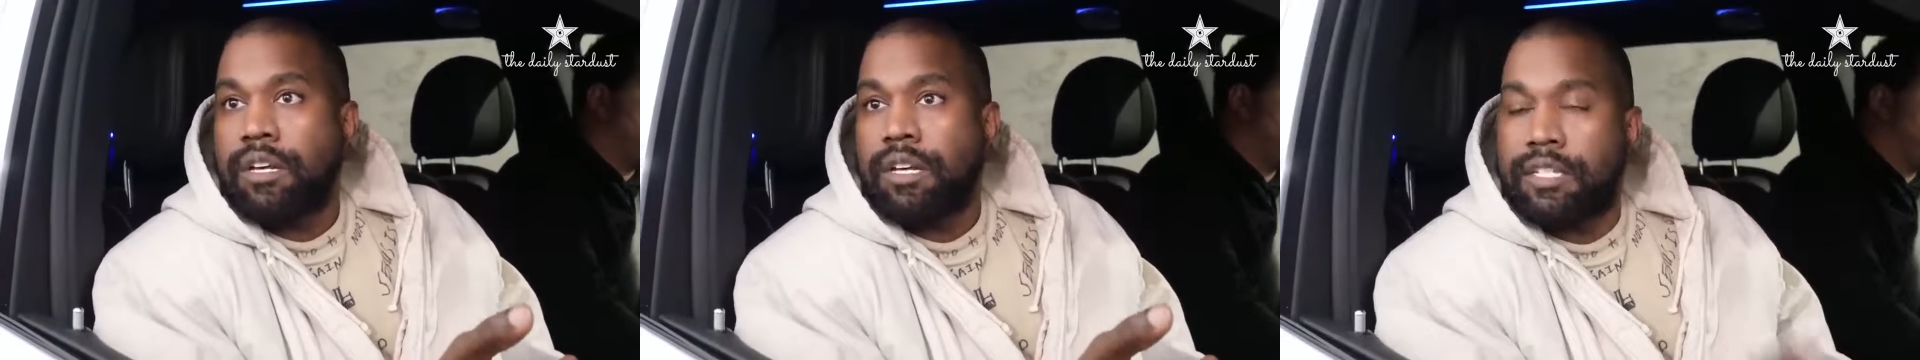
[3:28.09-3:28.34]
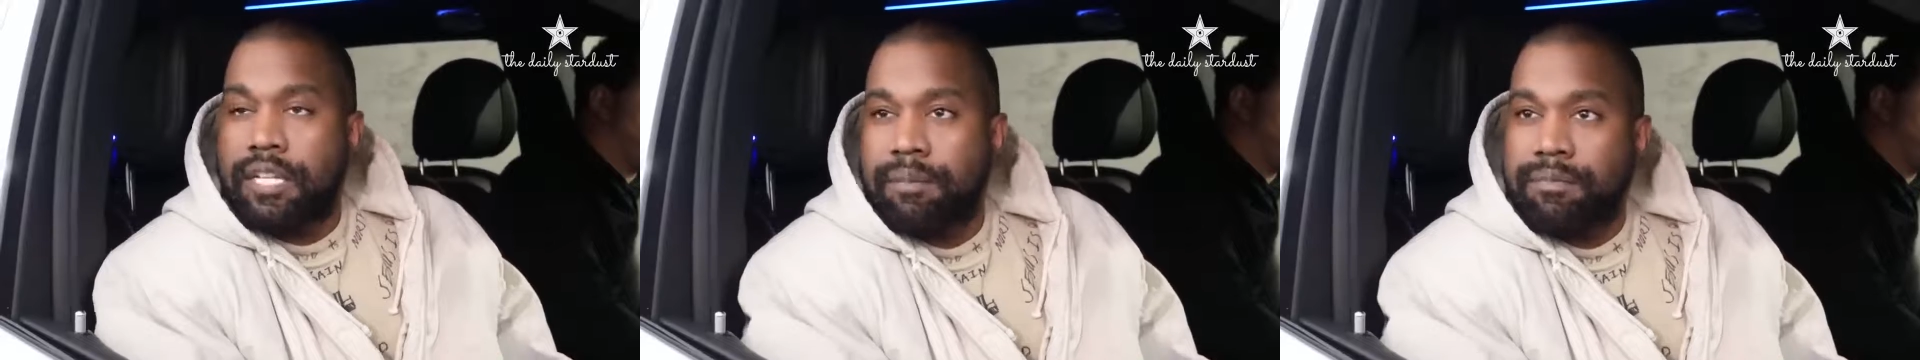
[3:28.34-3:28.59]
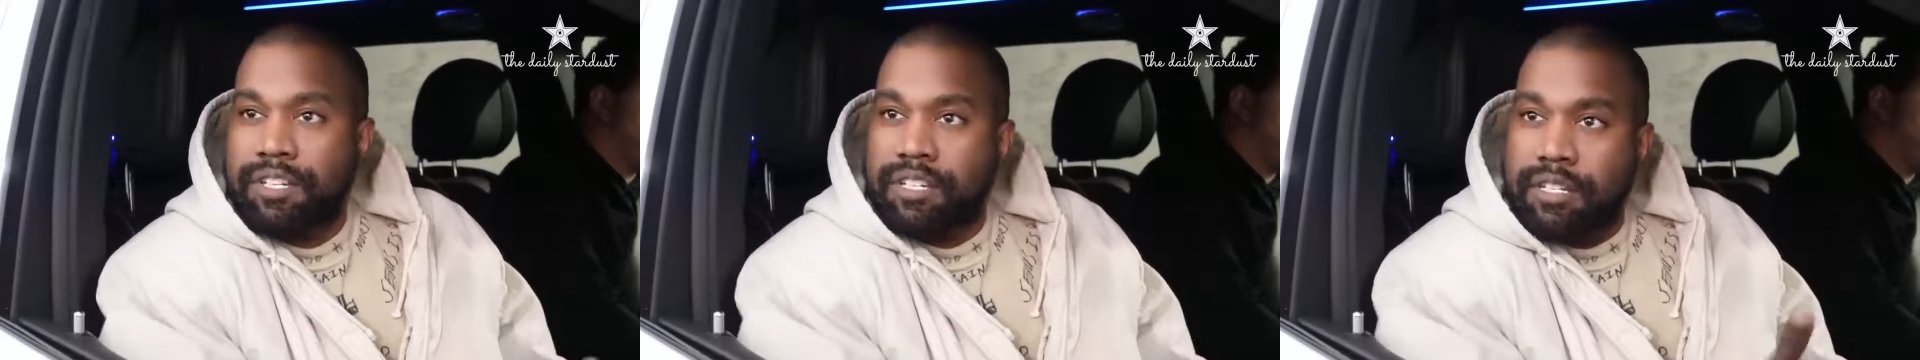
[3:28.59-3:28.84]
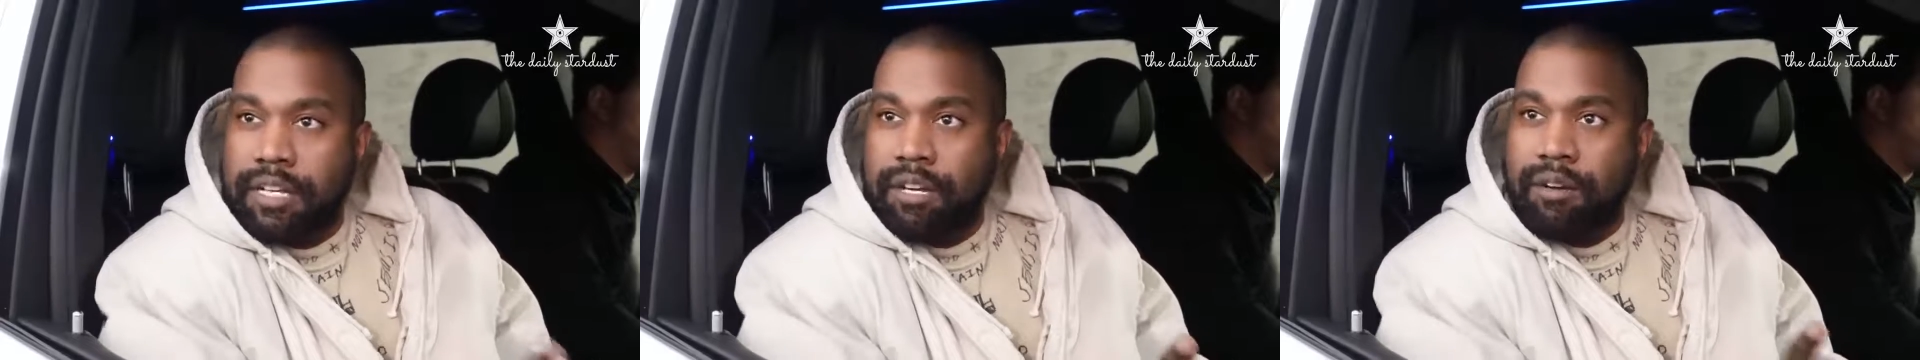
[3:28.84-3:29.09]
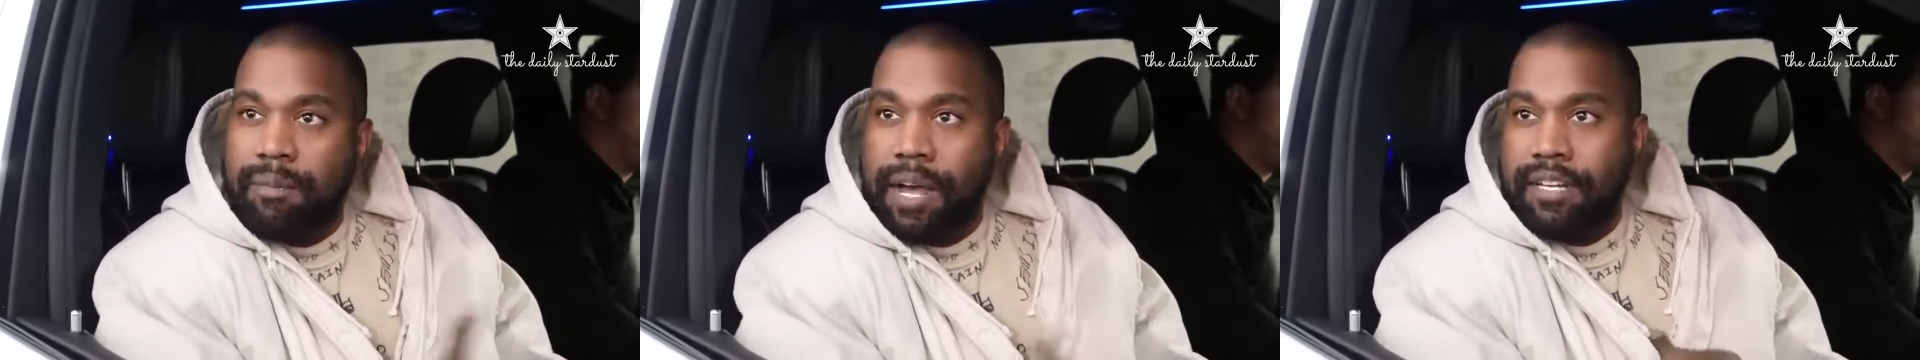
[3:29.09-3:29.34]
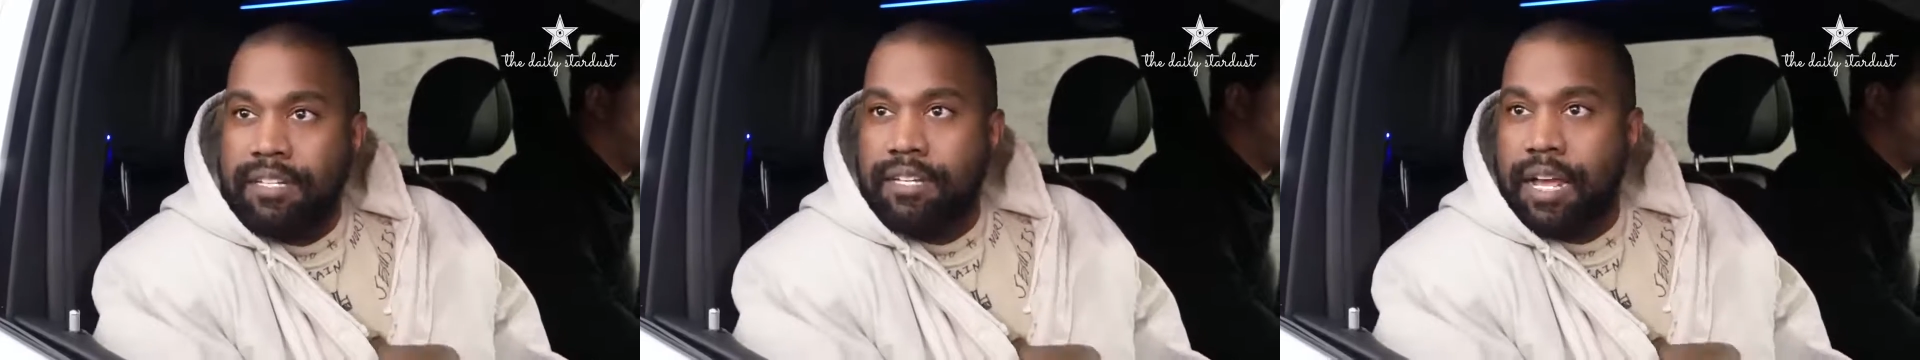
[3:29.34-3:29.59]
attempt to steal
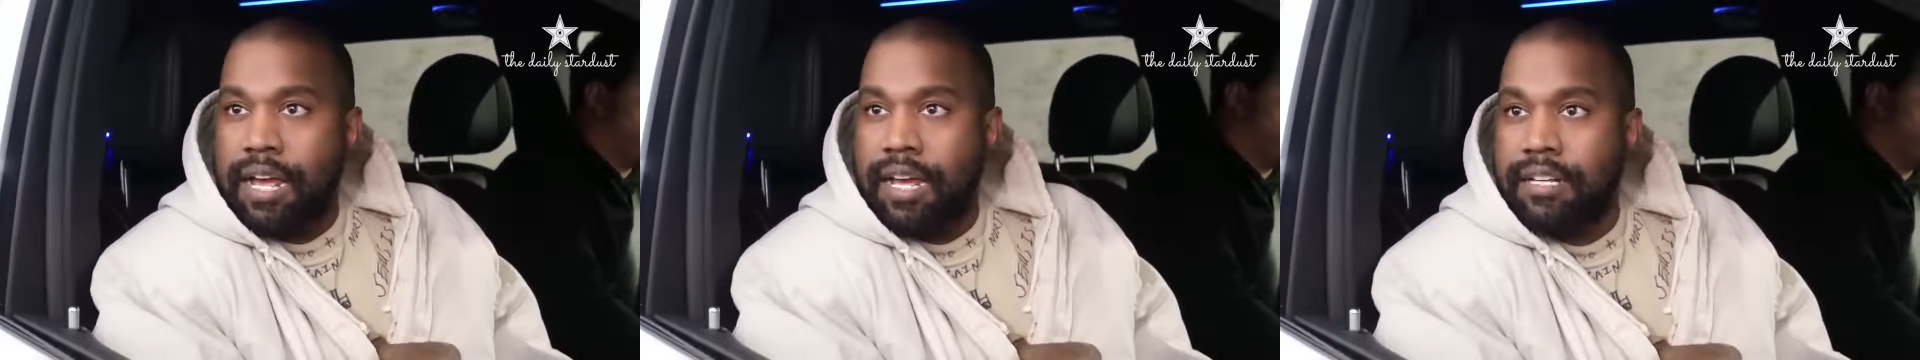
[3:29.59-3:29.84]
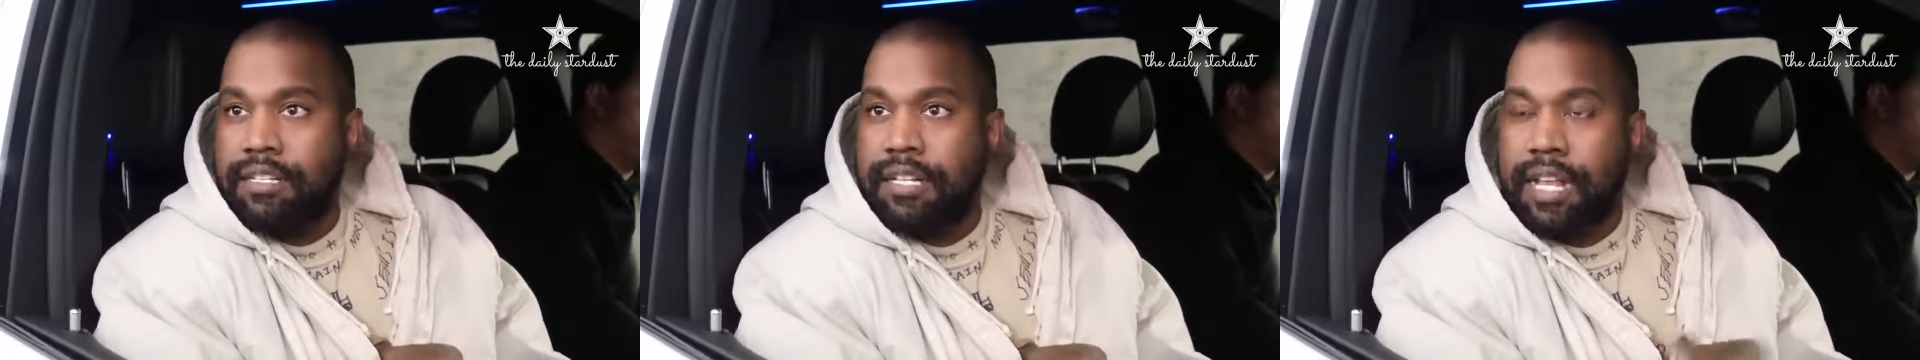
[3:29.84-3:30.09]
my designs.